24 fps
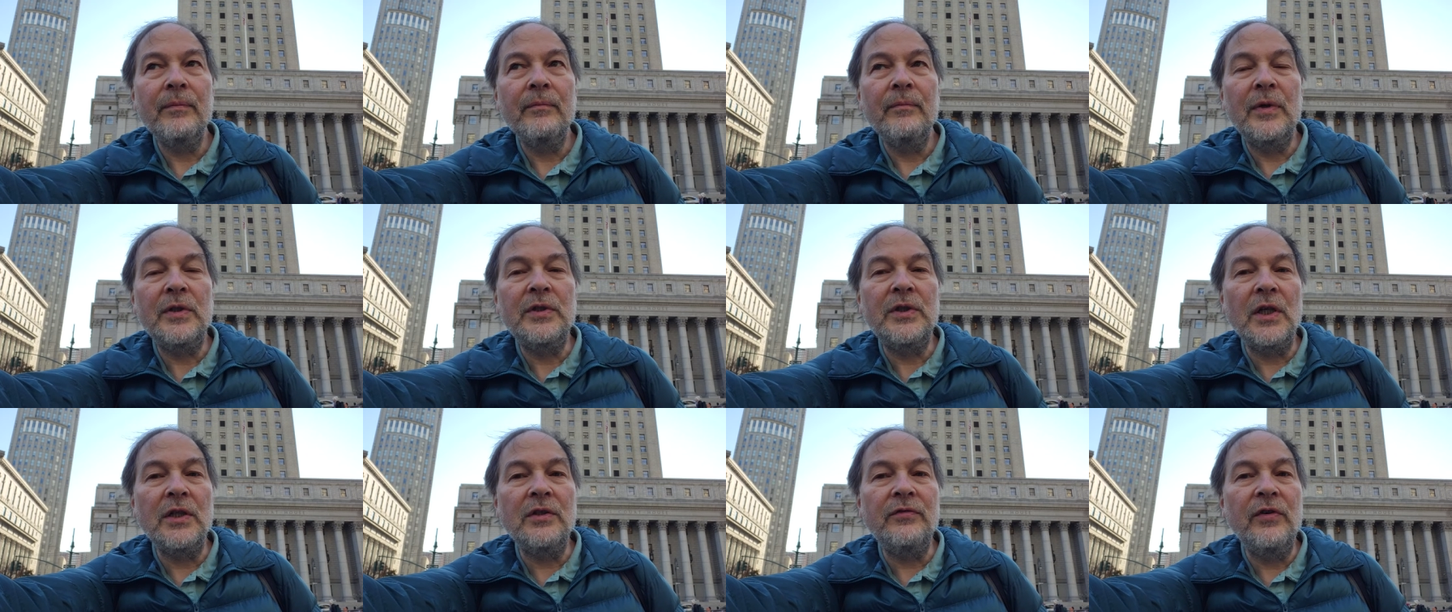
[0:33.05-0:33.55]

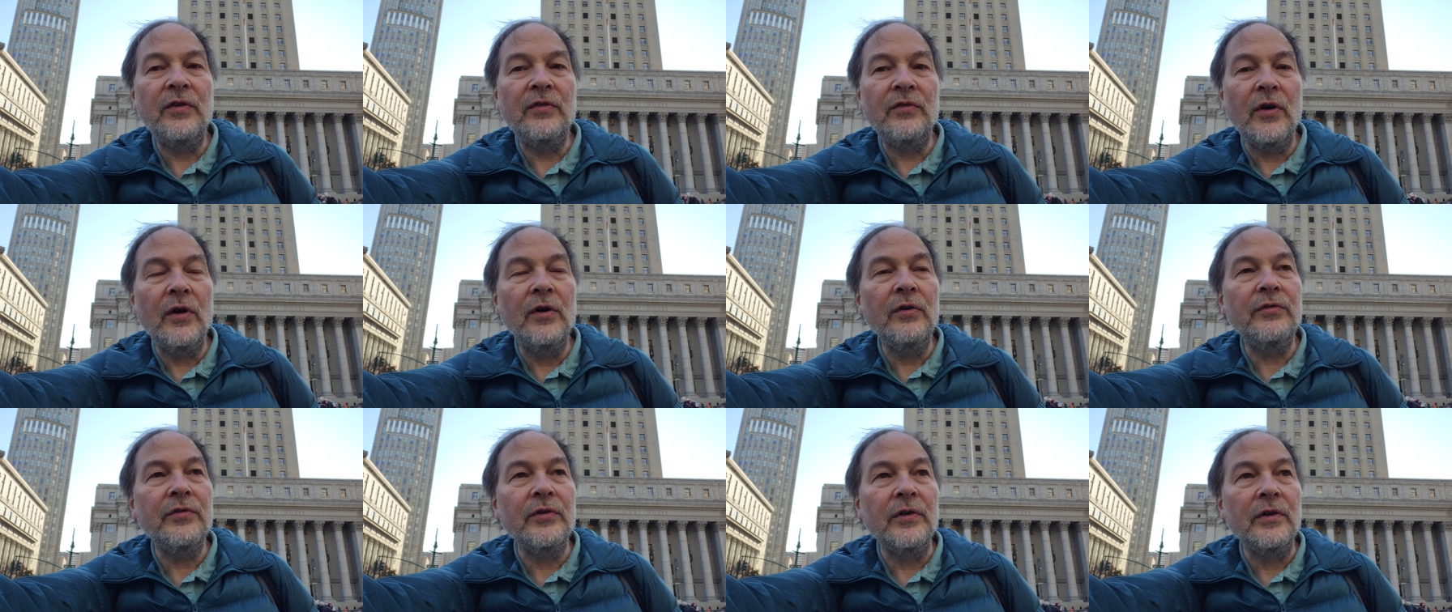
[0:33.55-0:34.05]
but Judge
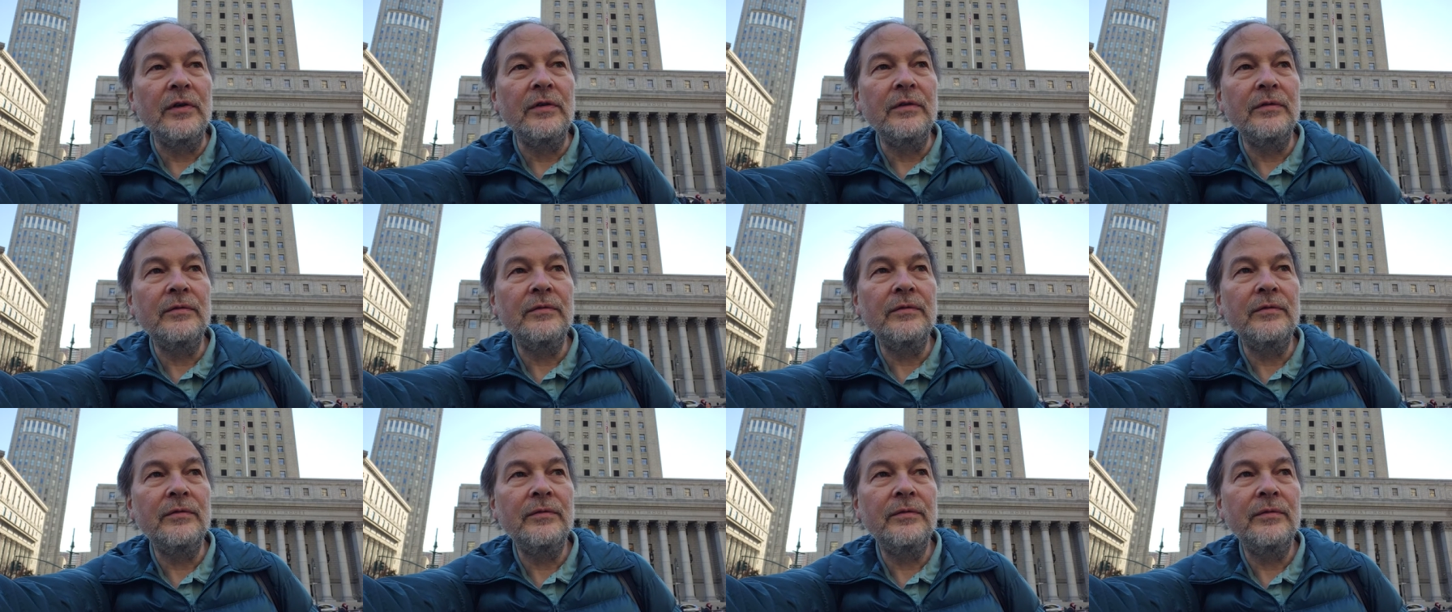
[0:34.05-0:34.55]
Viscoso,
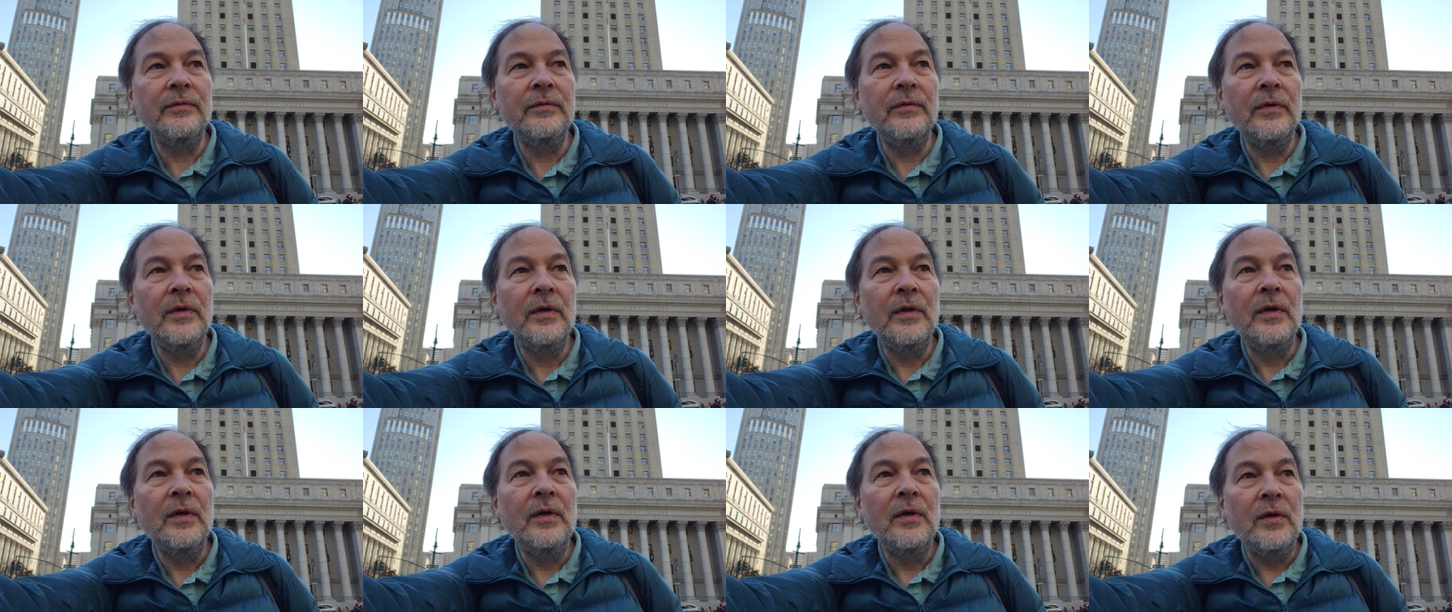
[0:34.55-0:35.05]

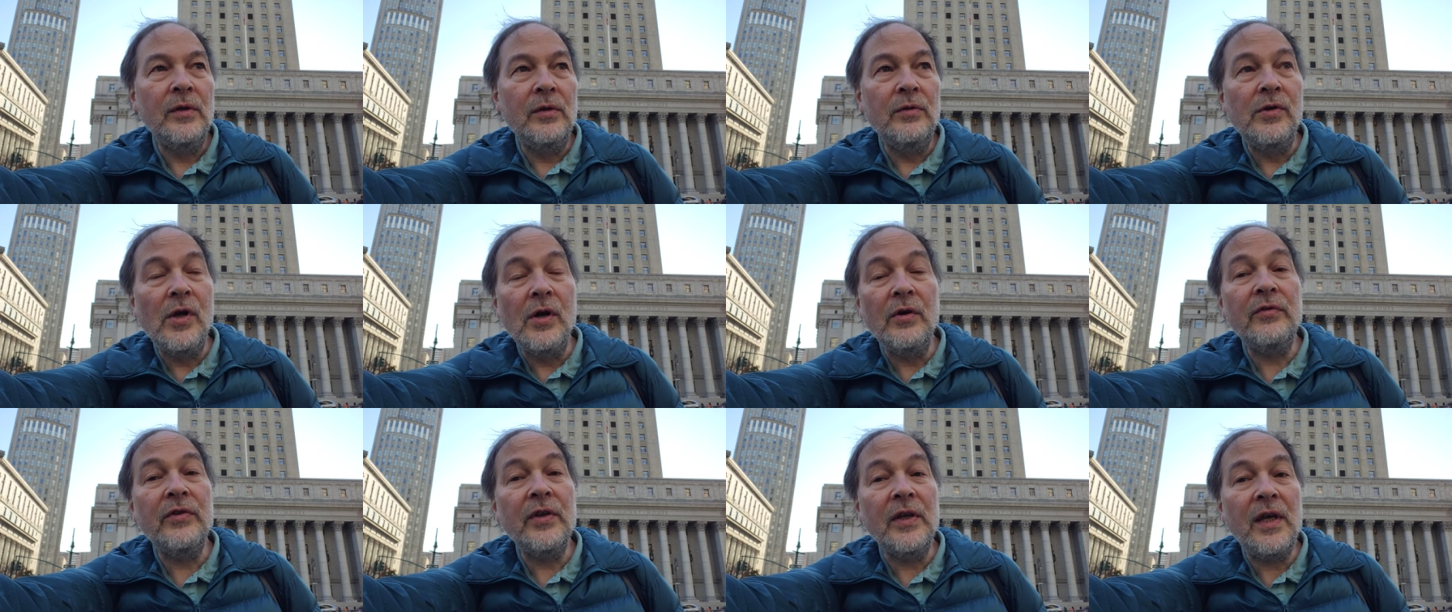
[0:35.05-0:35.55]
who
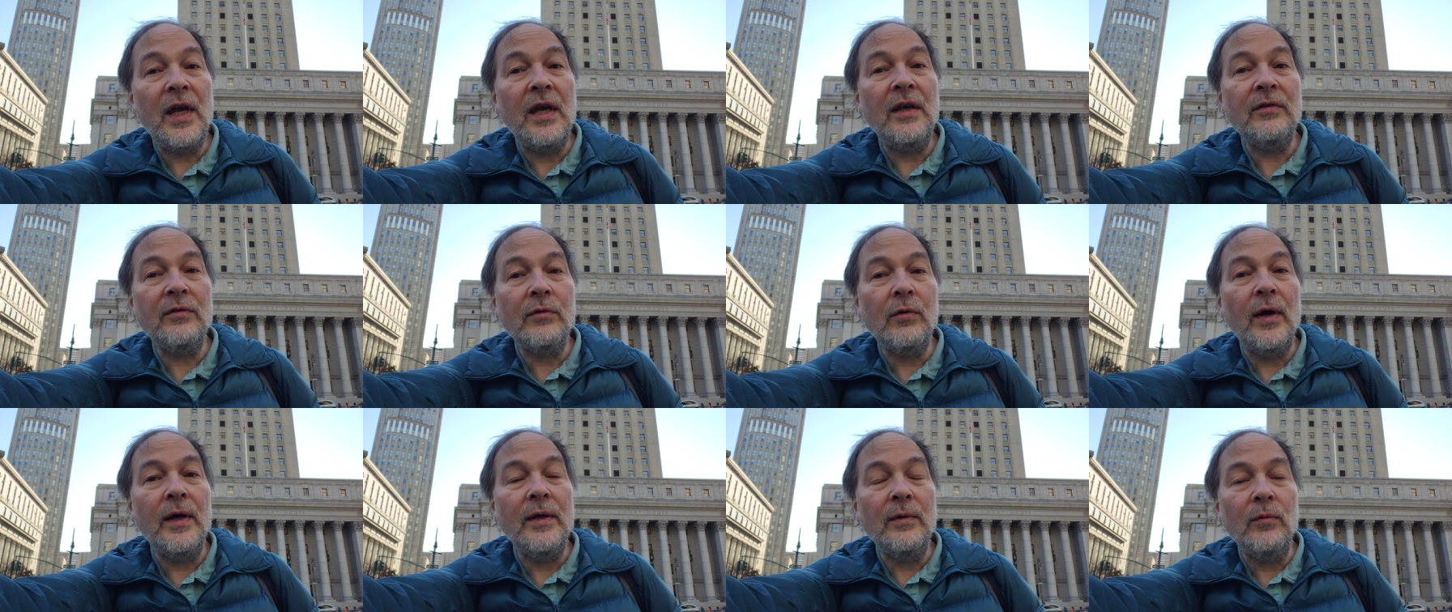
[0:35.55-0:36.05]
knows the
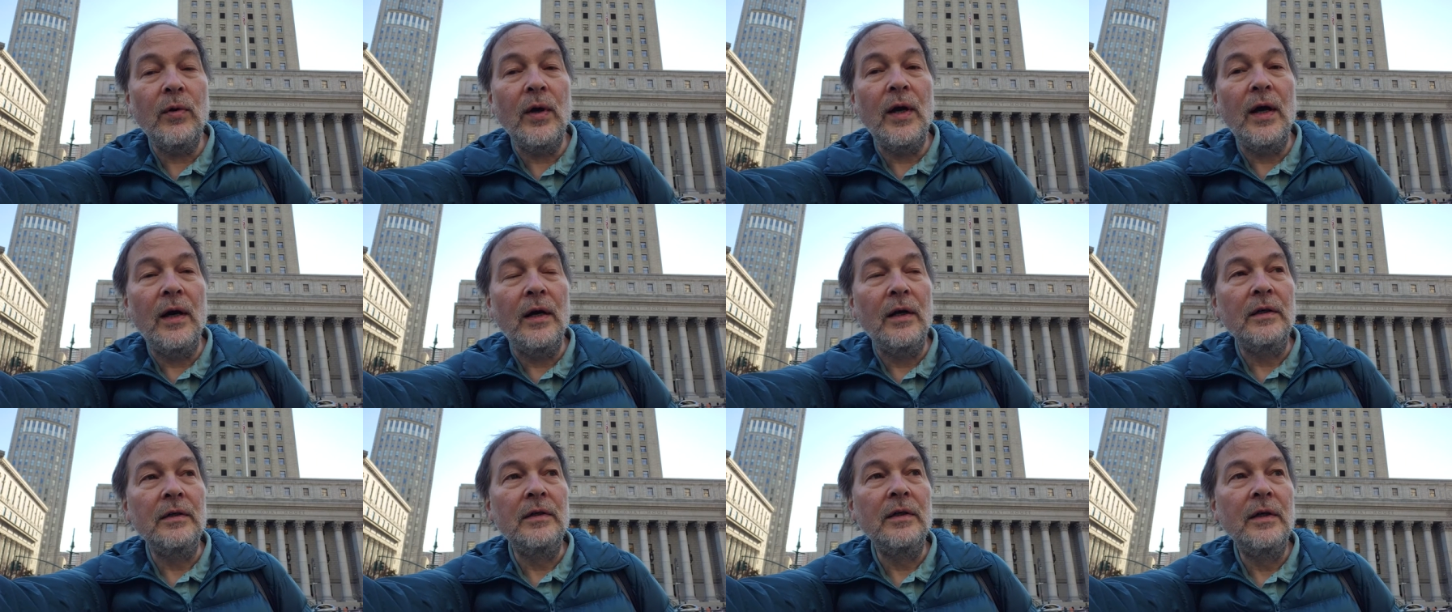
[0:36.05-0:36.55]
case quite
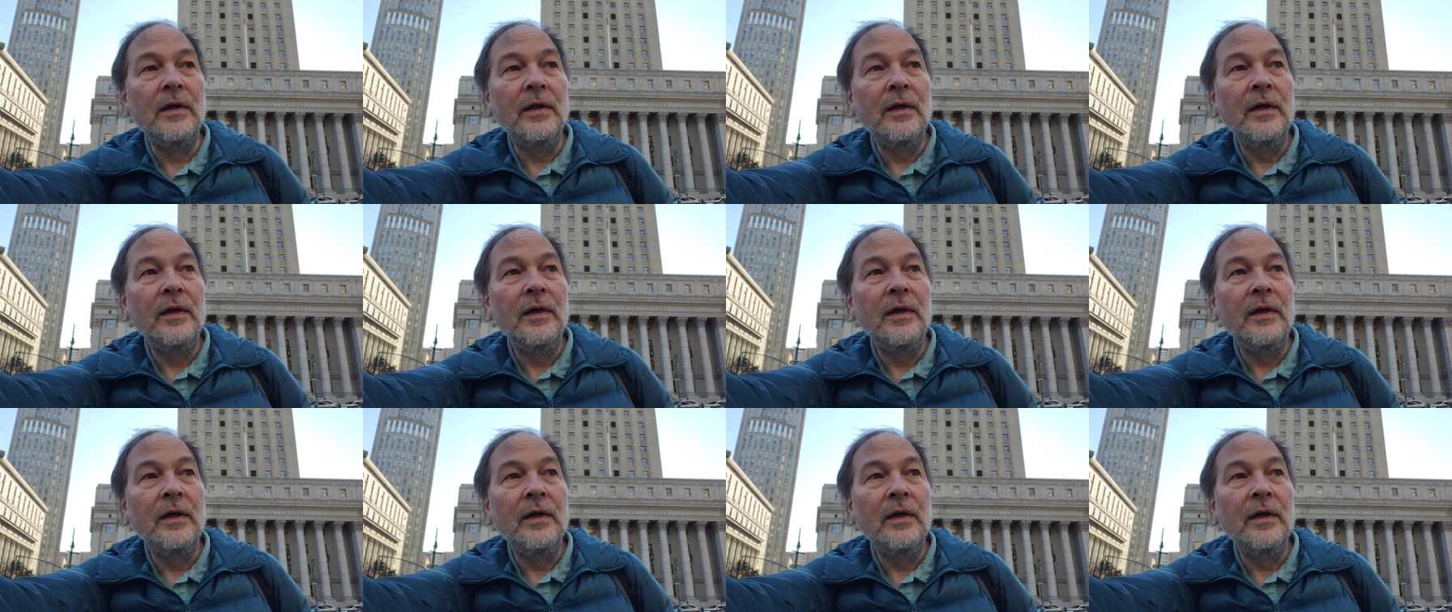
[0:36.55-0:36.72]
well,